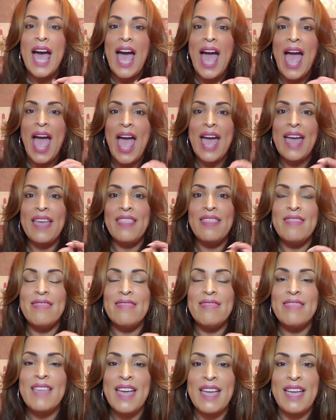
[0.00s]

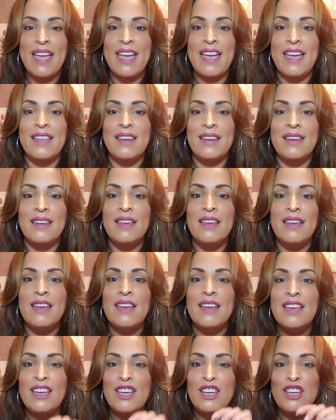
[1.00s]
And then
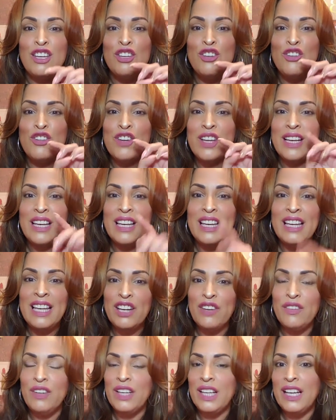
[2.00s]
you can
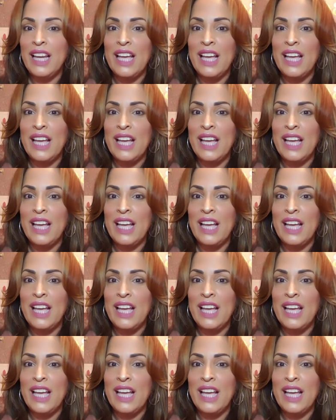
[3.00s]
literally,